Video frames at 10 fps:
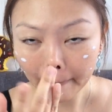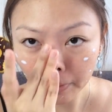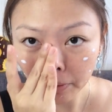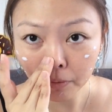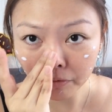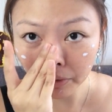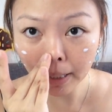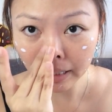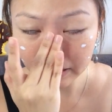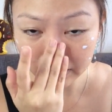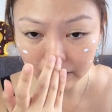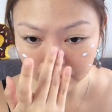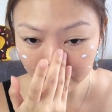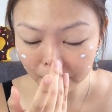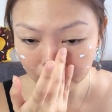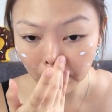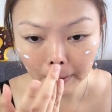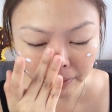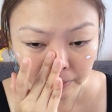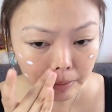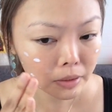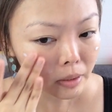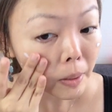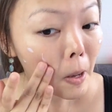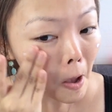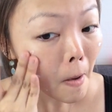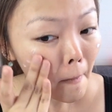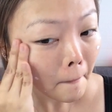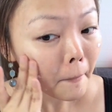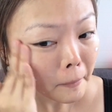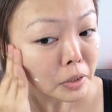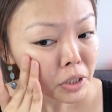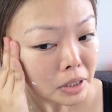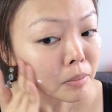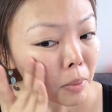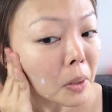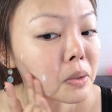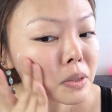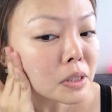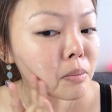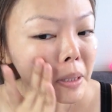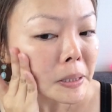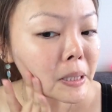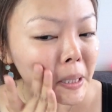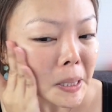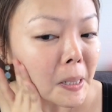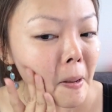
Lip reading: Don't forget the tips of your nose, cheekbones especially.